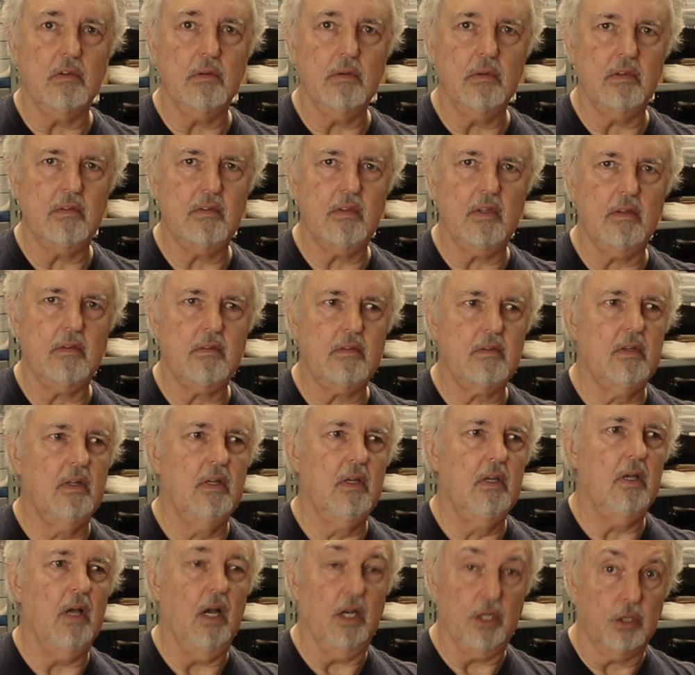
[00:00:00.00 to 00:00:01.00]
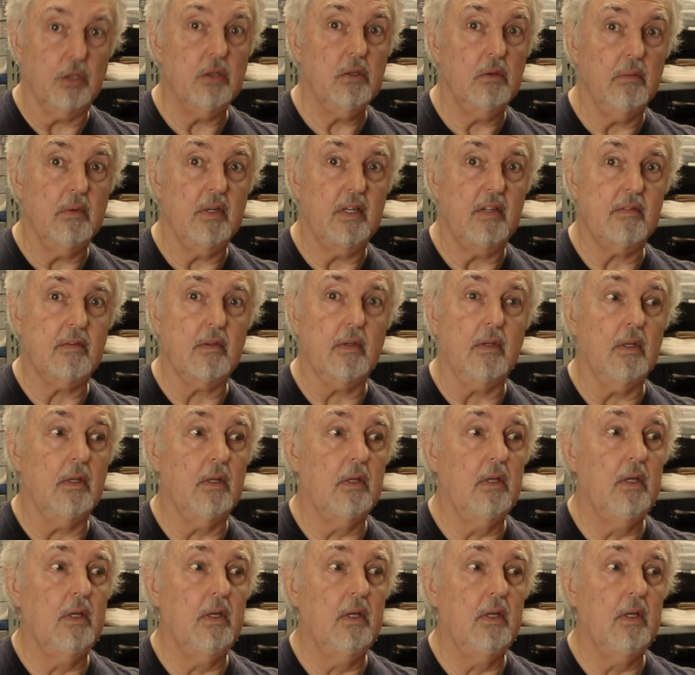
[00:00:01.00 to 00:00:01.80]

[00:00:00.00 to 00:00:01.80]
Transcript: to exist, a good reason,